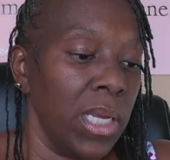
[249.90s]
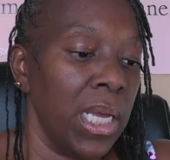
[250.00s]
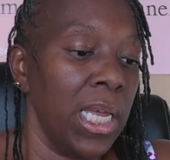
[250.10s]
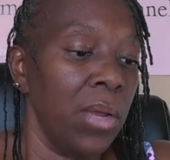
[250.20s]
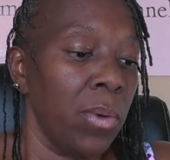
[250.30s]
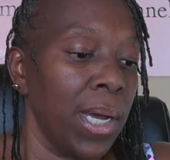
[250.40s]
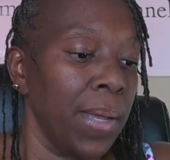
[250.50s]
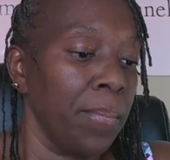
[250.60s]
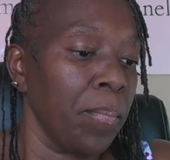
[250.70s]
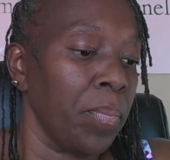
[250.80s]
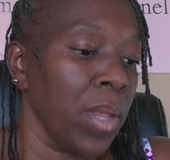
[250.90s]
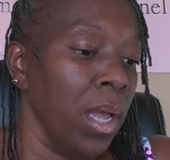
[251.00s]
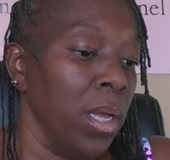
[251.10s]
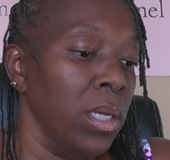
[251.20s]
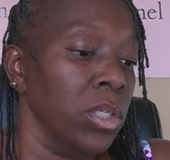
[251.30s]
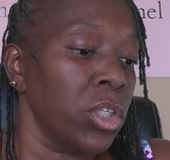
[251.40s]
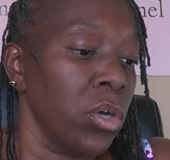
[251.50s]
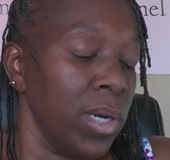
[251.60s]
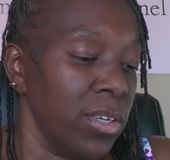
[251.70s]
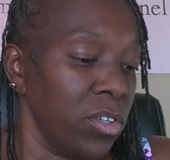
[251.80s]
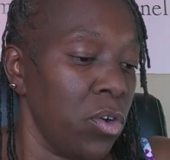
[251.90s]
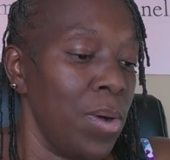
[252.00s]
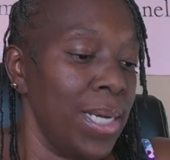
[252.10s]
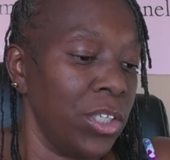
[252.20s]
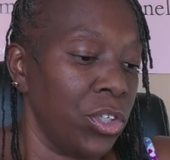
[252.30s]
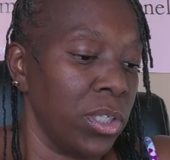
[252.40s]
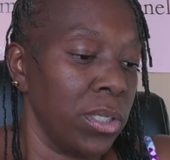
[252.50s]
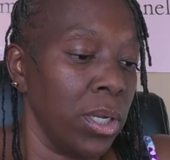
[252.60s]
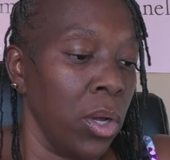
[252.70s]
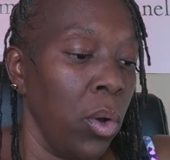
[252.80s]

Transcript: Anyway, so here's a question